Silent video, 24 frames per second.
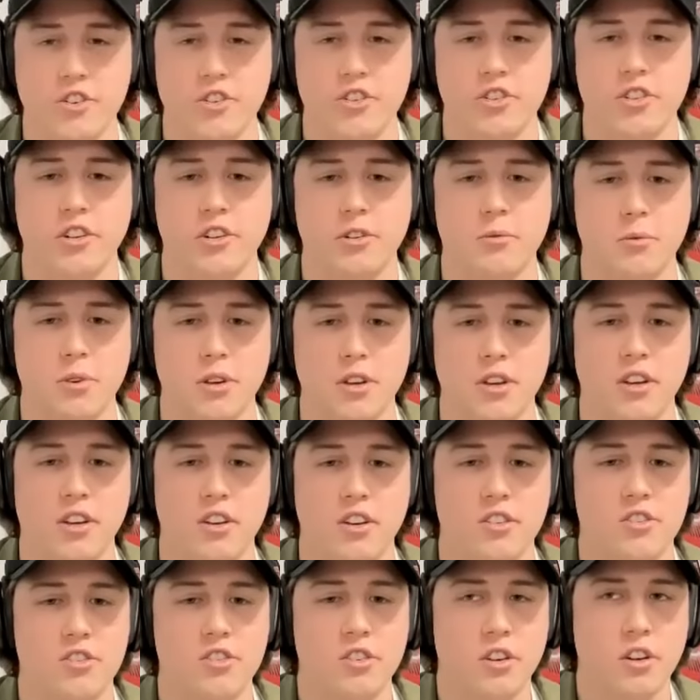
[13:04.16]
interesting to me
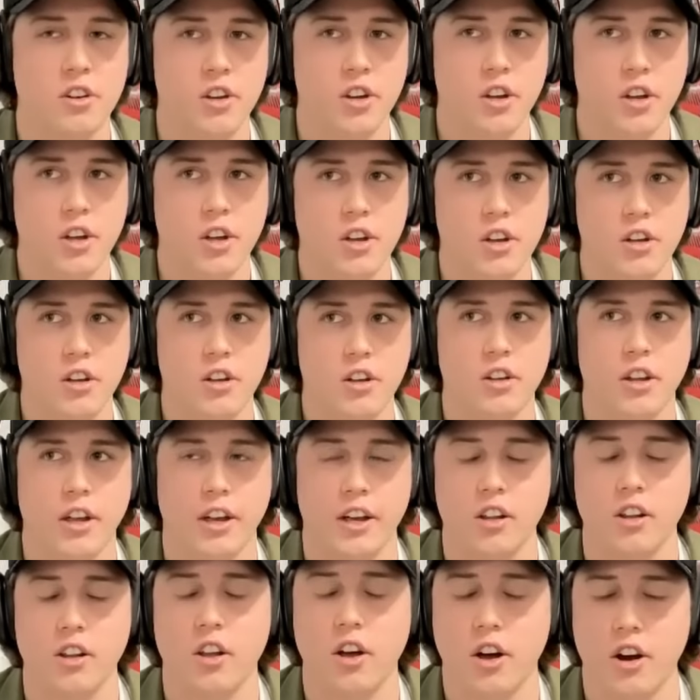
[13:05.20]
because like
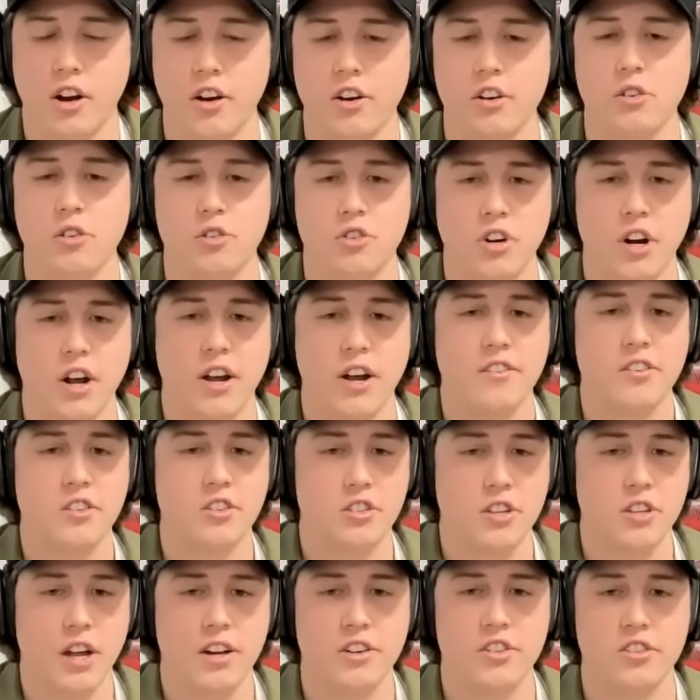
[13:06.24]
a lot of new
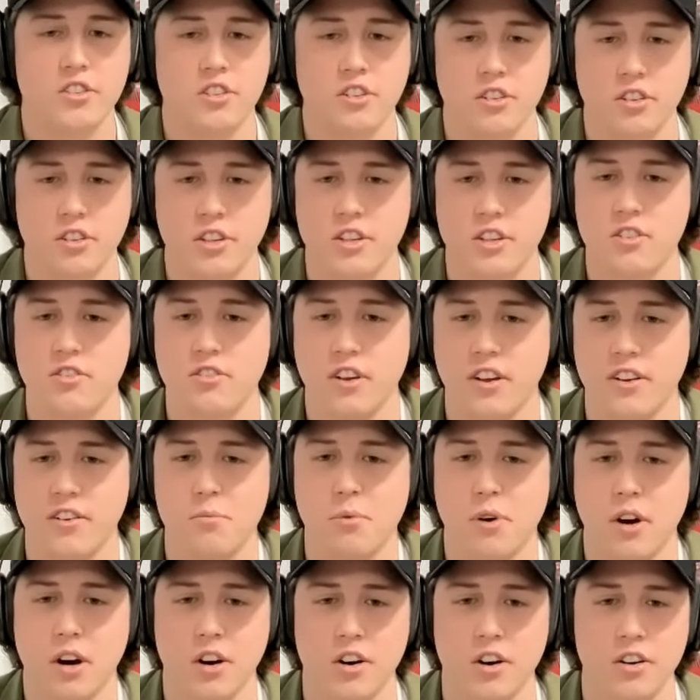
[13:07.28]
drivers, that's their least favorite
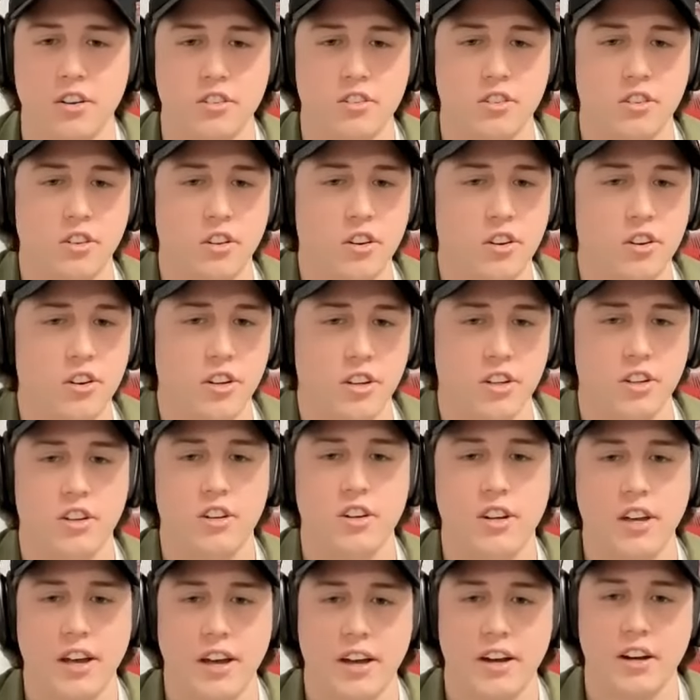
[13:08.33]
part is learning the
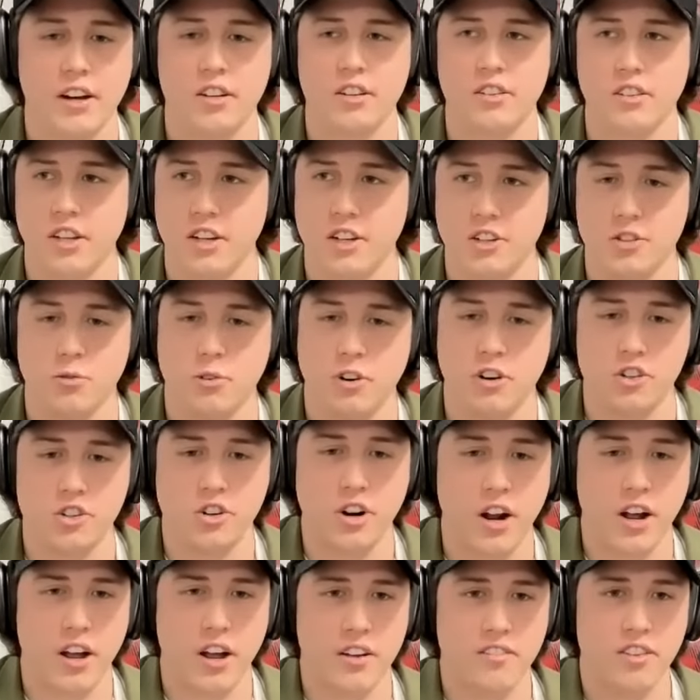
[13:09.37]
data. They just want to
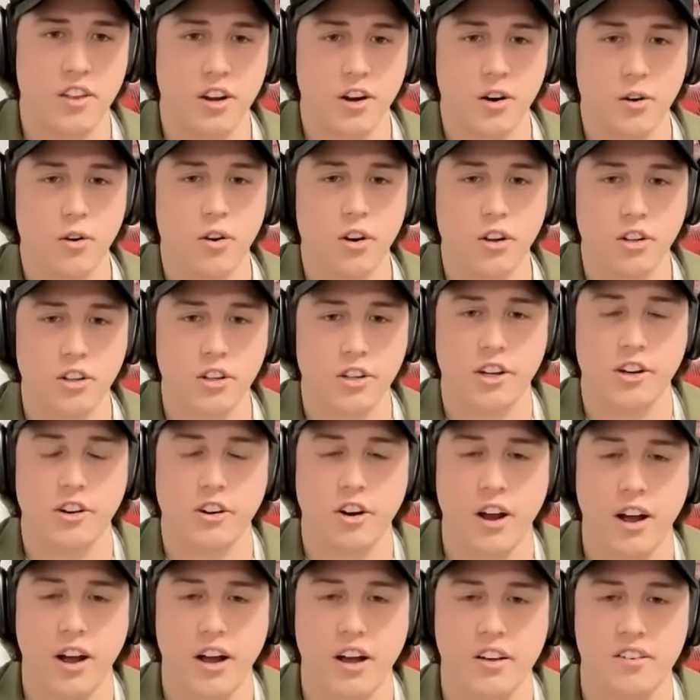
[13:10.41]
drive. They don't want to look at
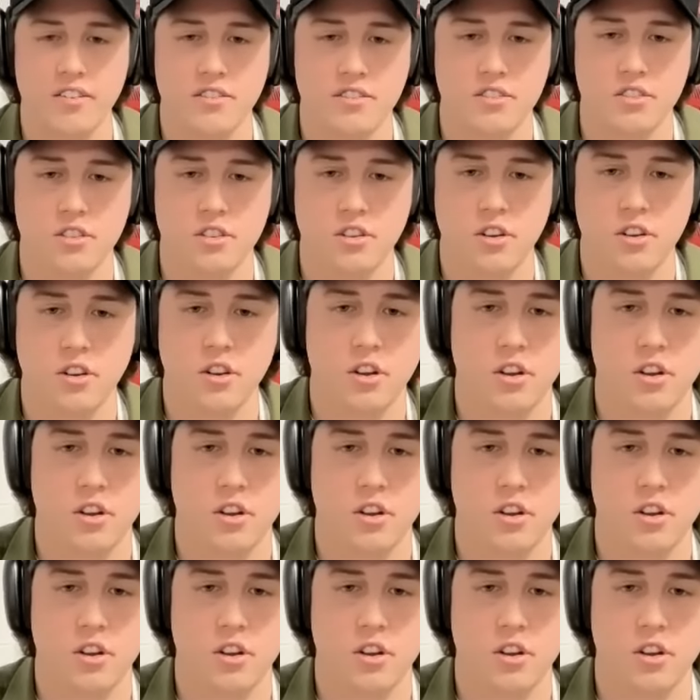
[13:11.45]
graphs.